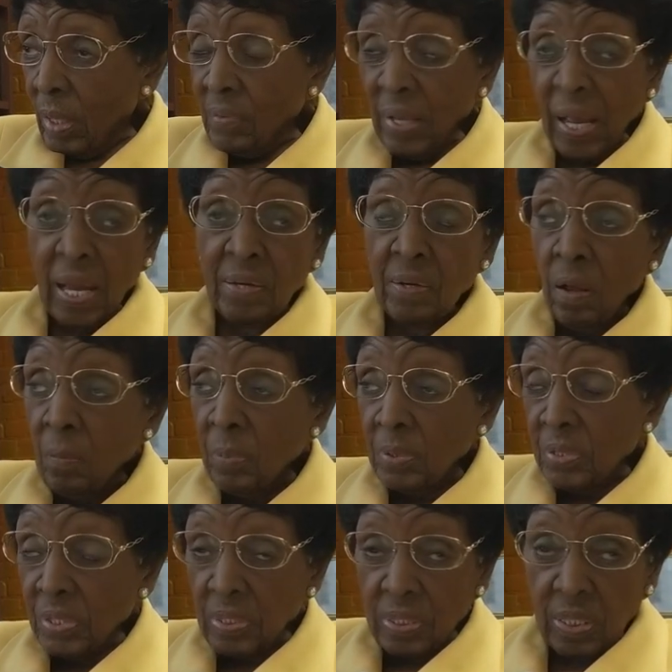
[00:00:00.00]
they had
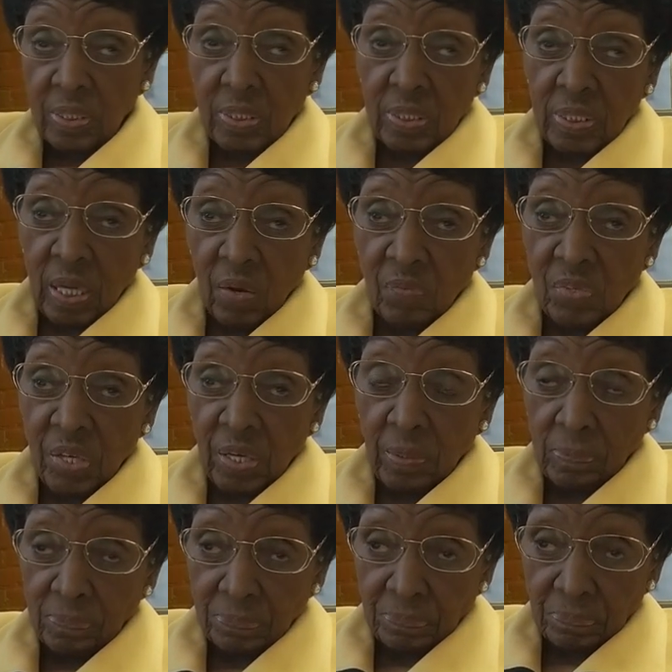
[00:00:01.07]
numbers, just as I've said.